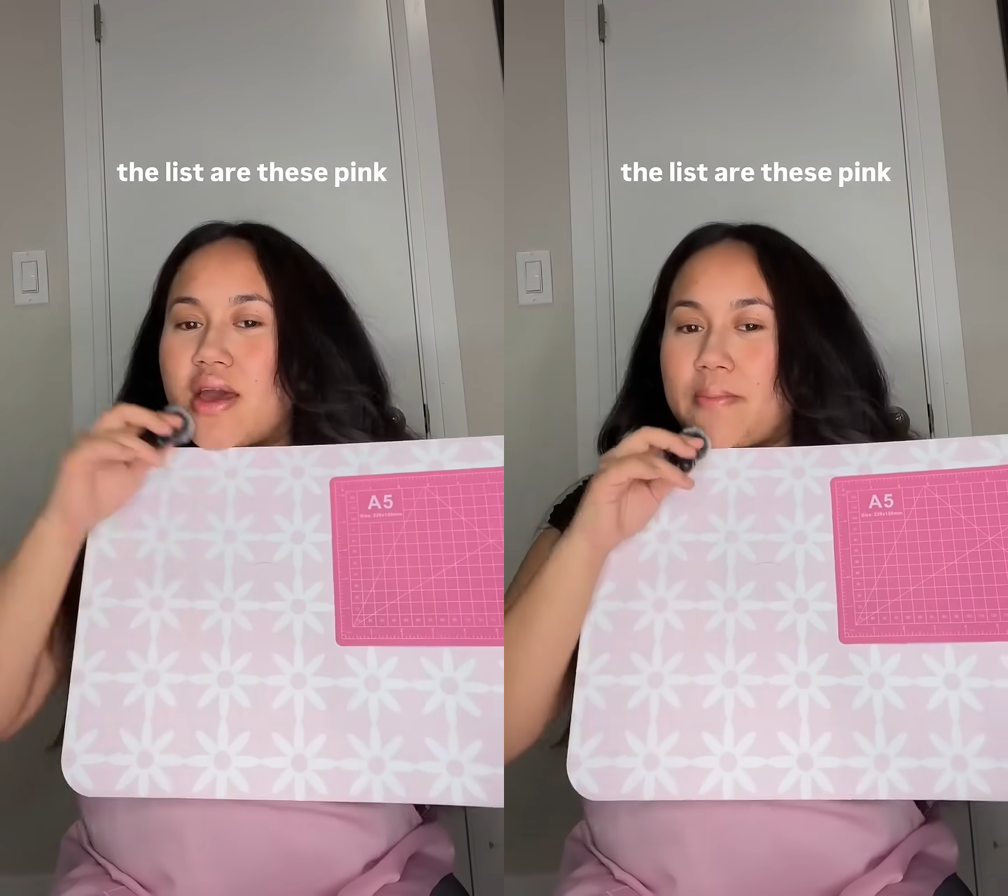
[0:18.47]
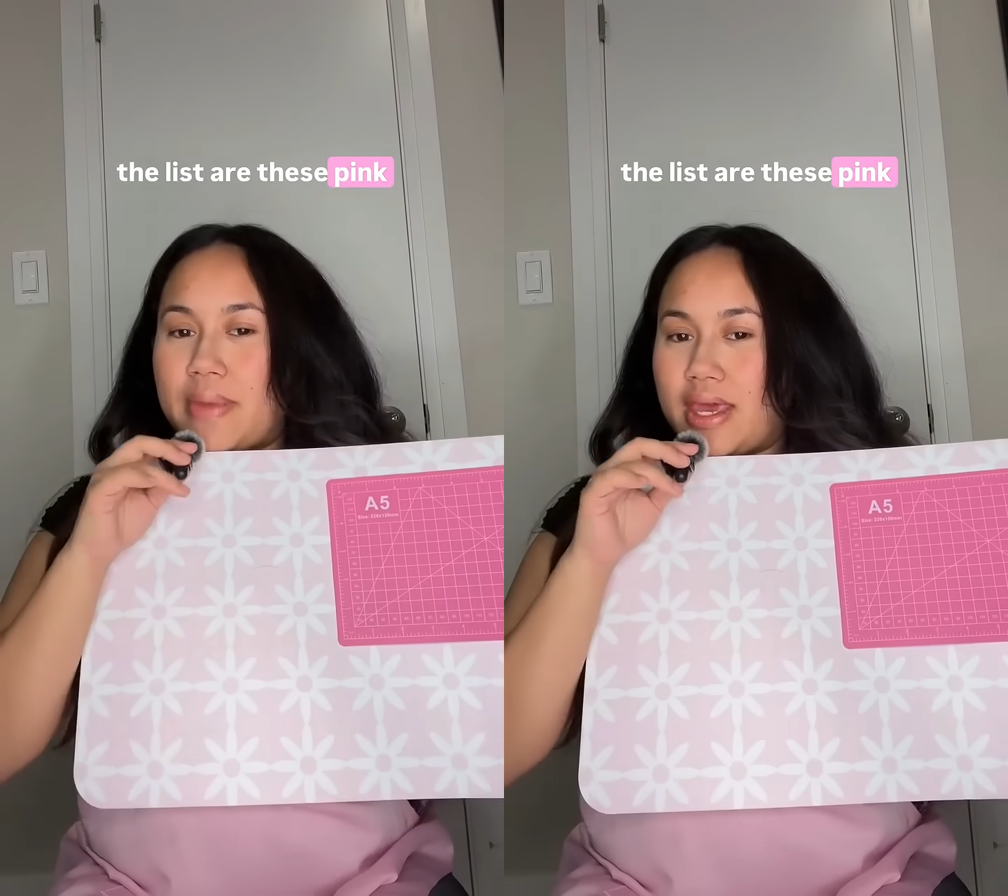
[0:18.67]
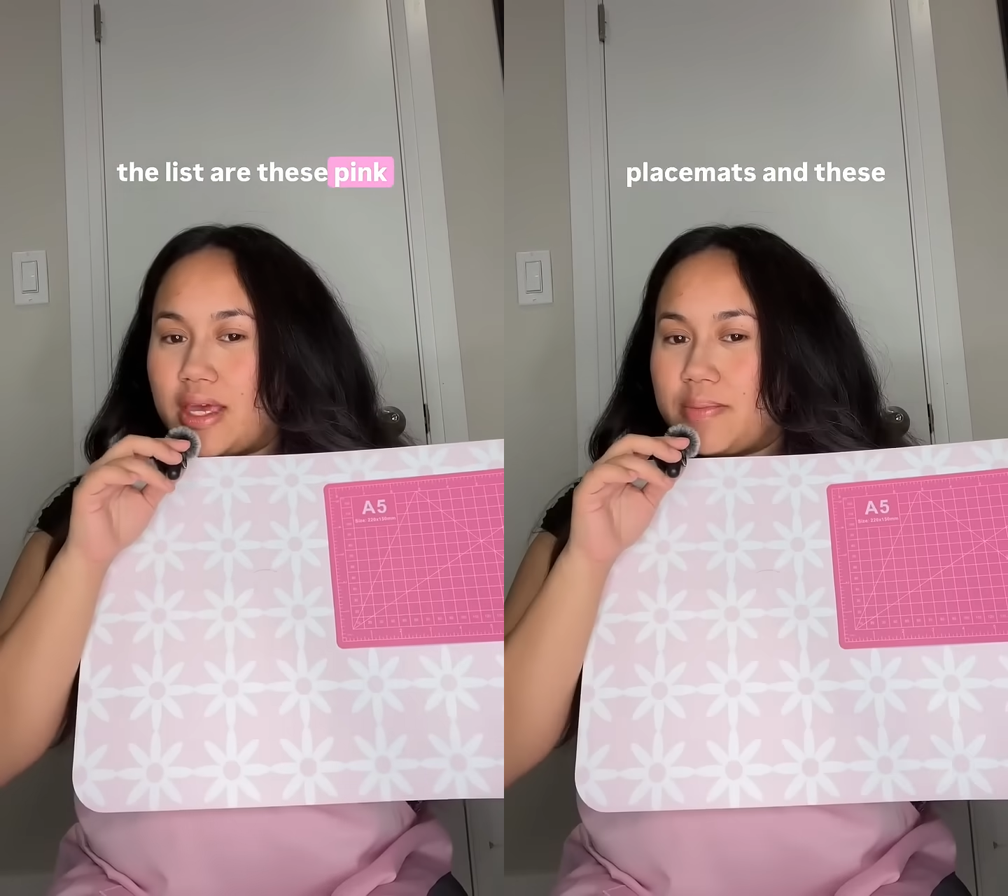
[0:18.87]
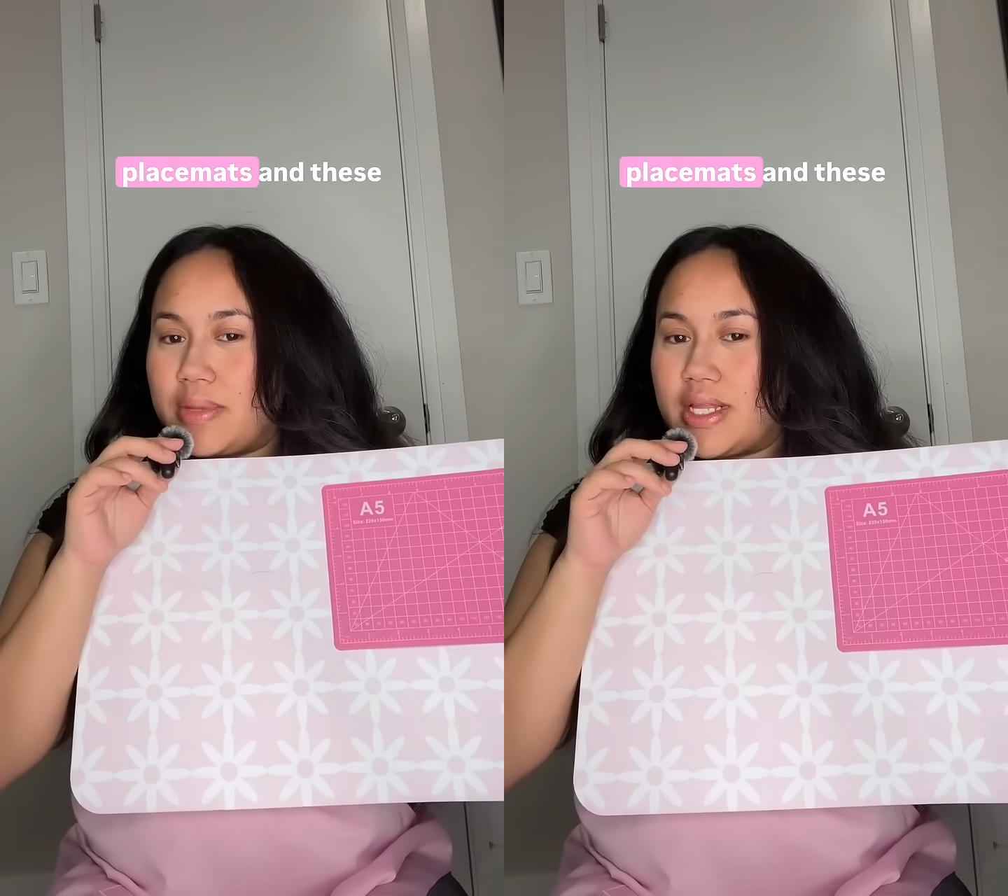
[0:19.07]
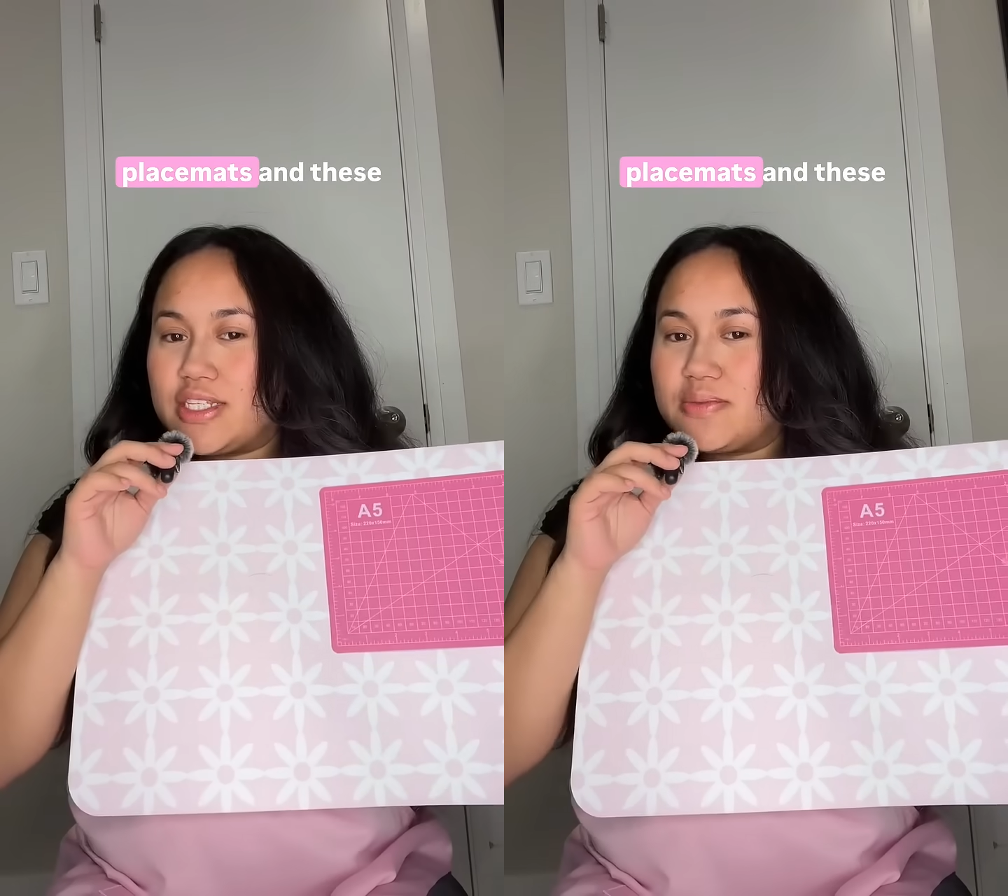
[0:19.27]
pink
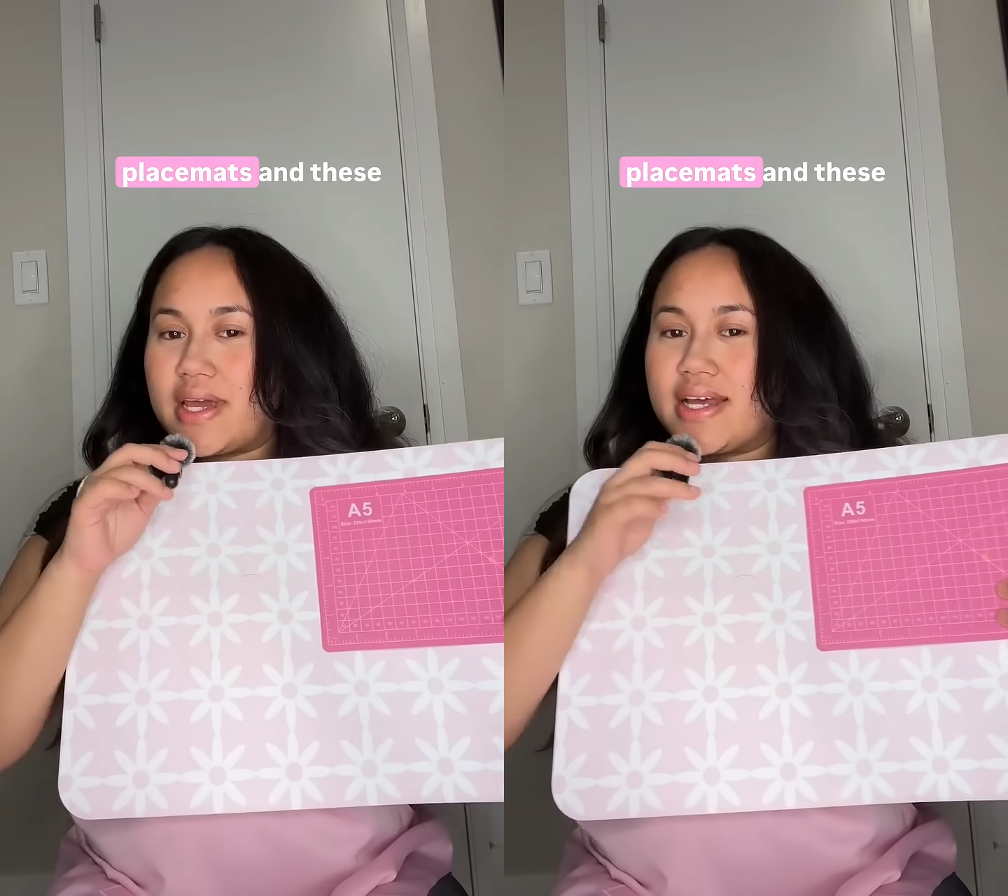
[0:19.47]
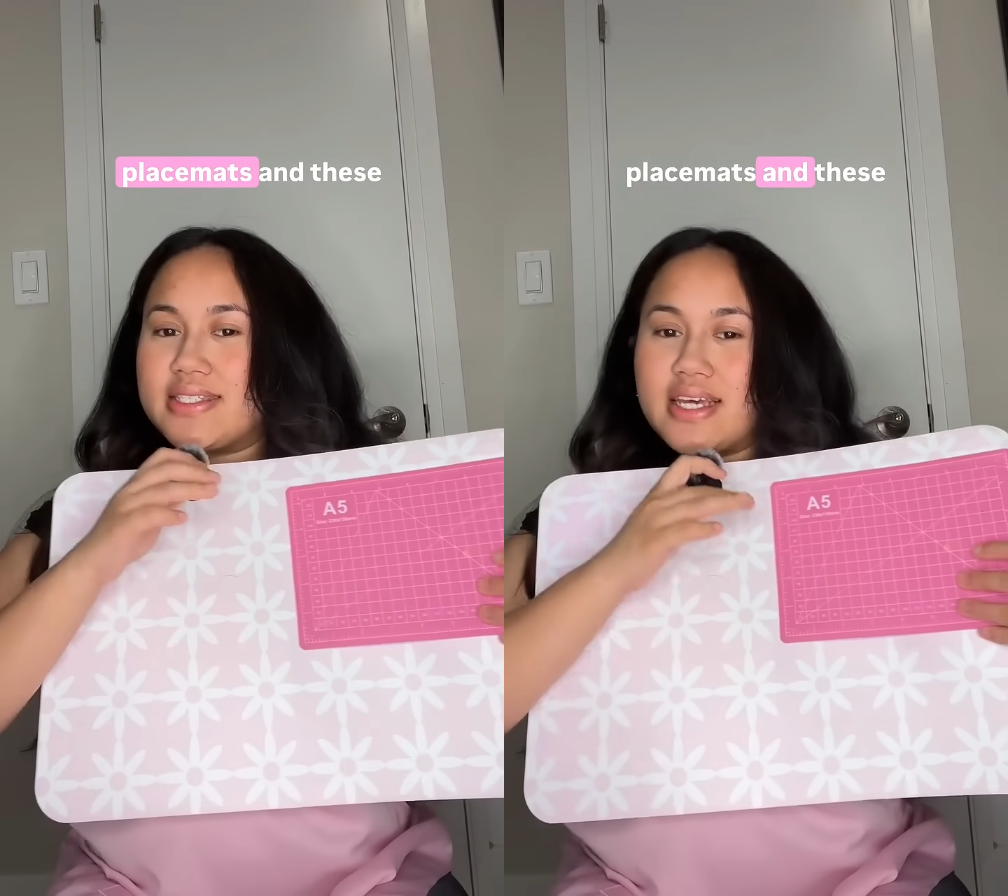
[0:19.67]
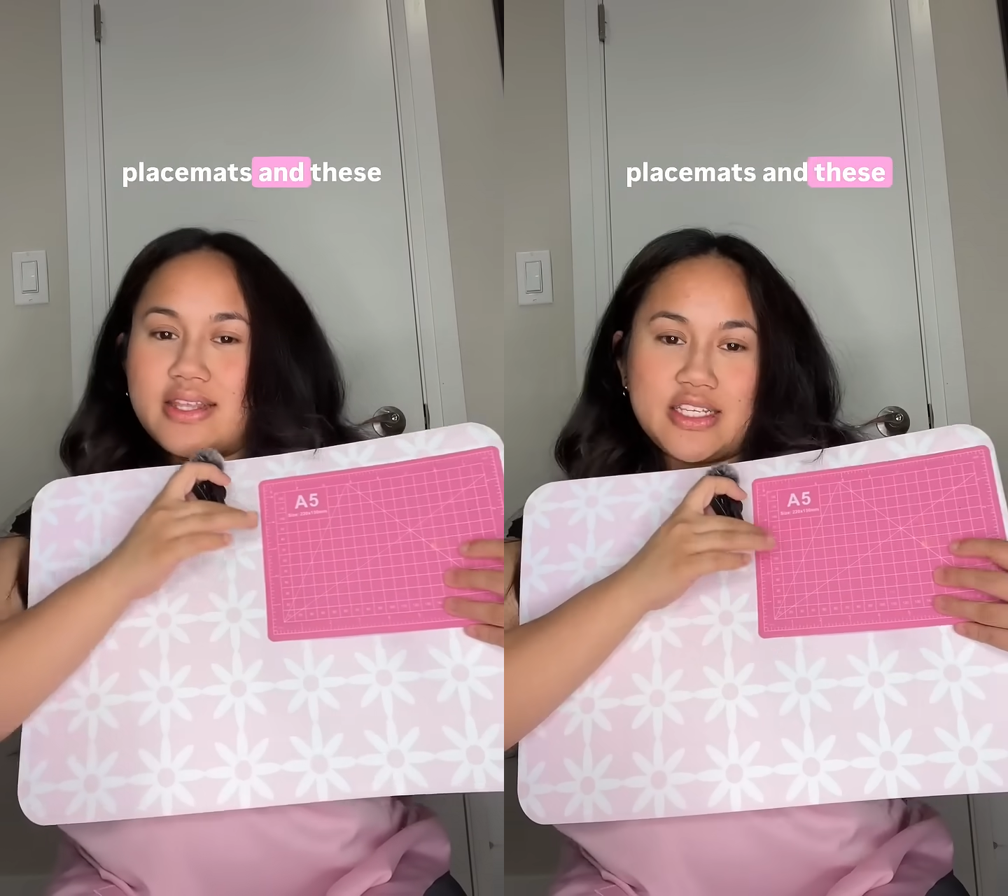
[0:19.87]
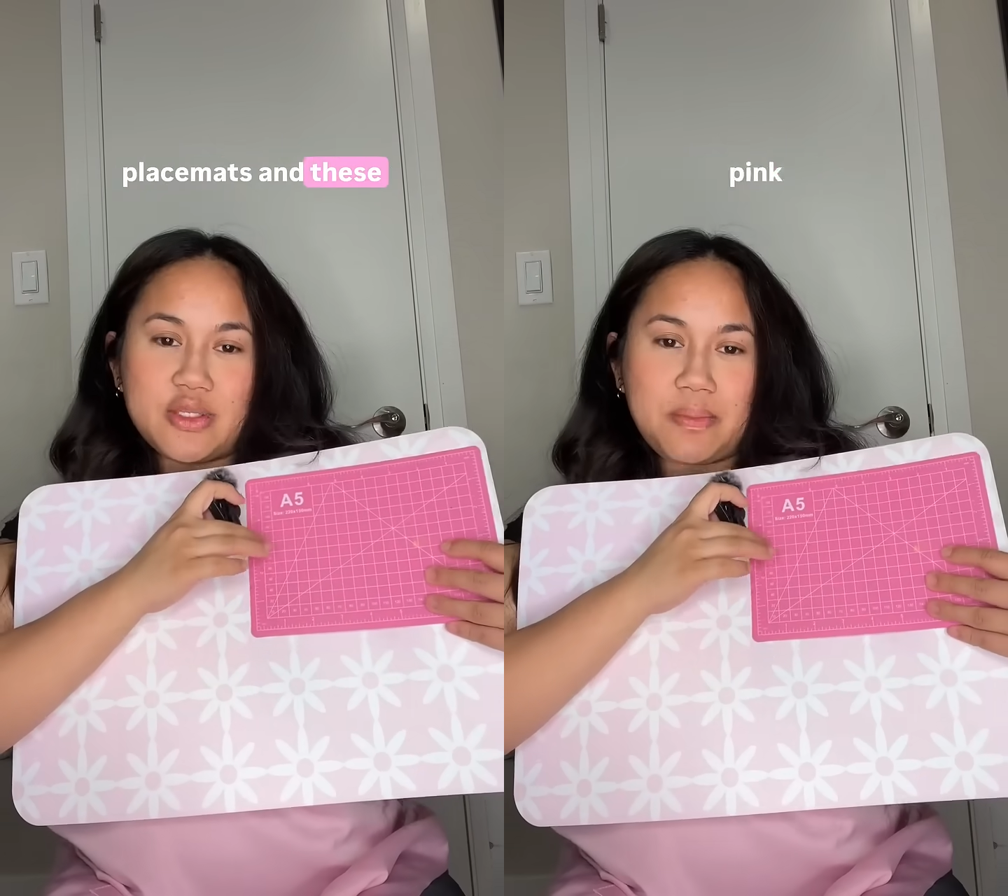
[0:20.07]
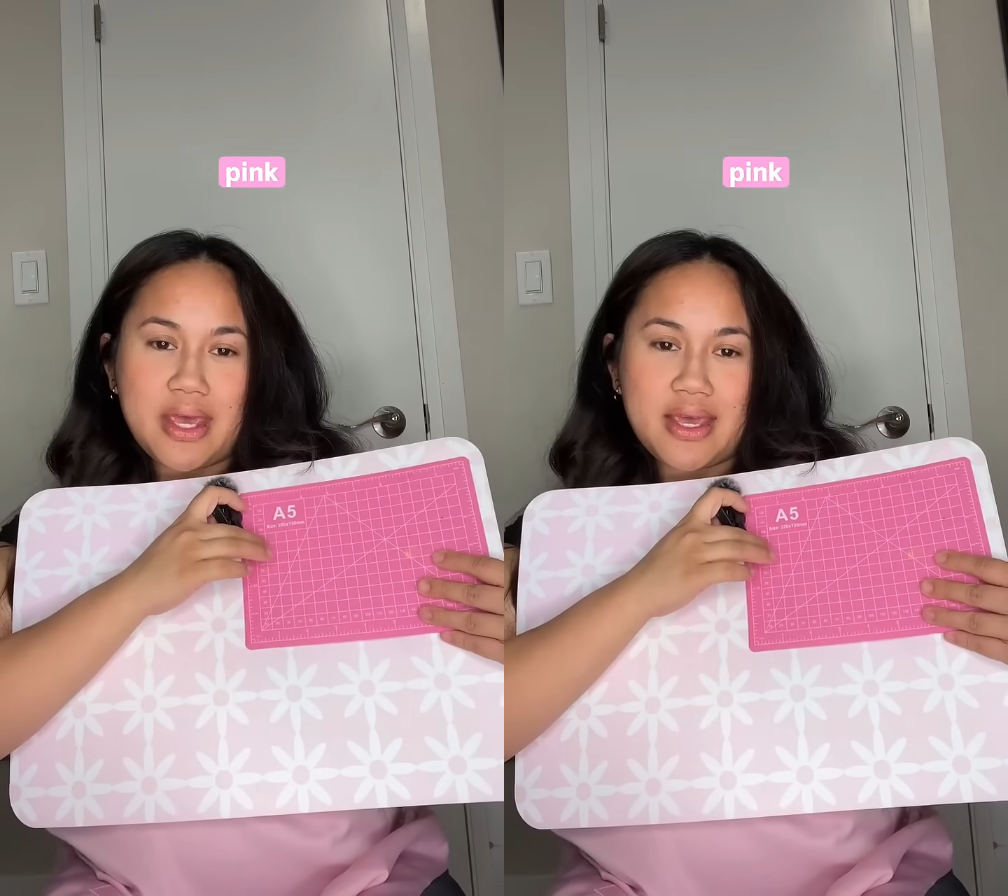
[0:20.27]
placemats and these
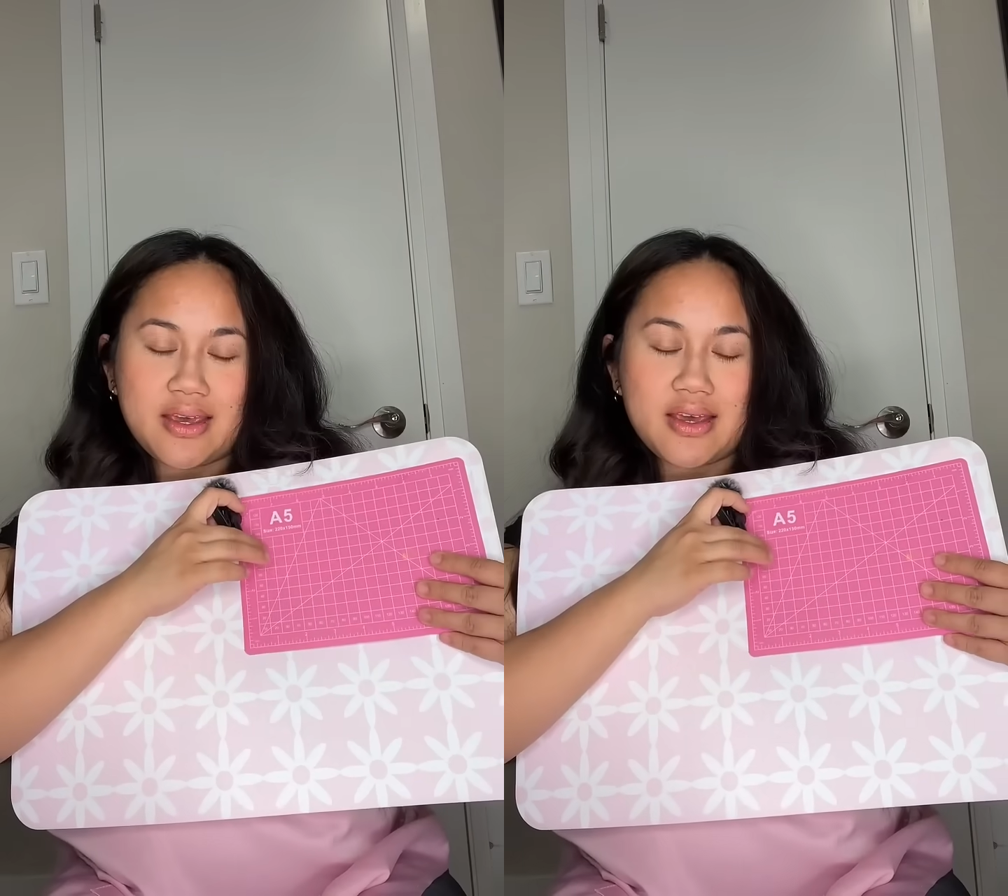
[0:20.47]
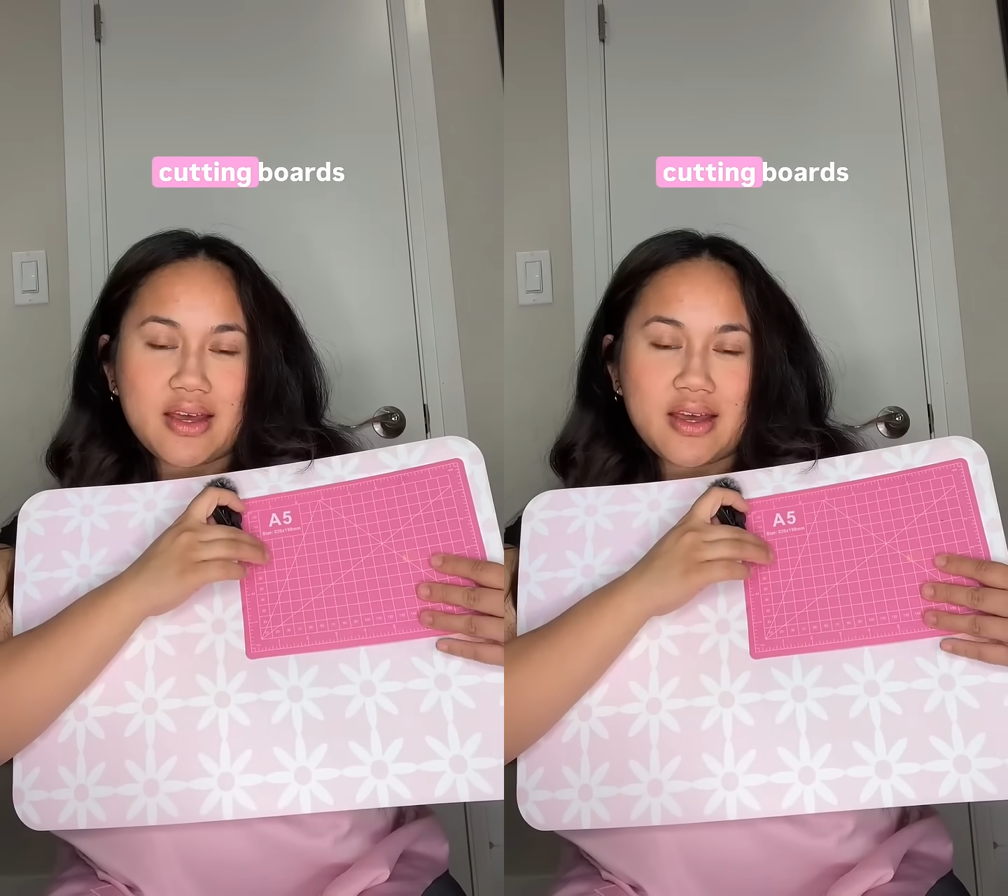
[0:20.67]
pink